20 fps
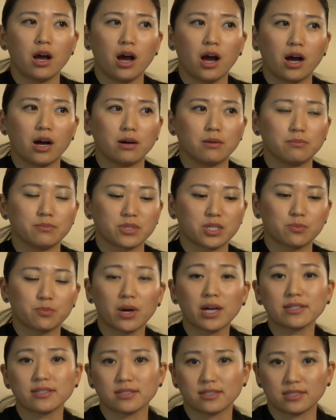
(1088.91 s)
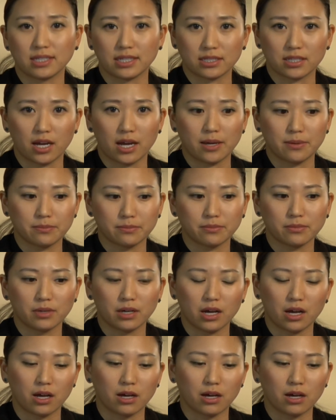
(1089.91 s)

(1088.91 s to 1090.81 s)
some processing time.